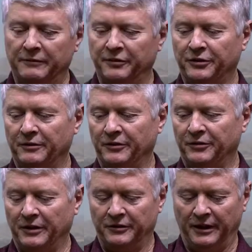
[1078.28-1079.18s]
a service
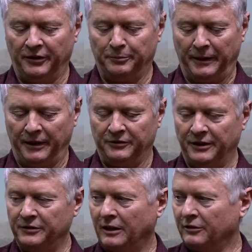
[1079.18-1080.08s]
that tenants pay
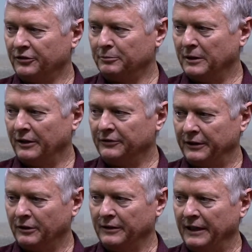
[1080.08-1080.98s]
$10 a month. They
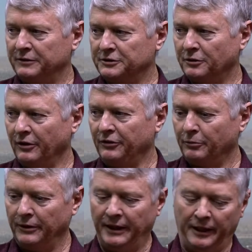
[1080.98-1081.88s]
don't have a choice.
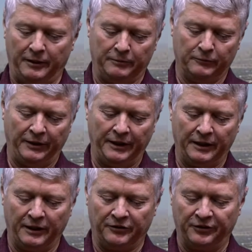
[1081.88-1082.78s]
When they
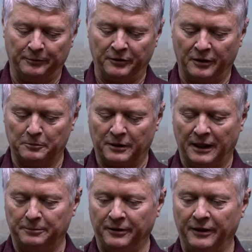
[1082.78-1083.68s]
get accepted at a
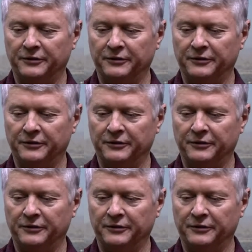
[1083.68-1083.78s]
property,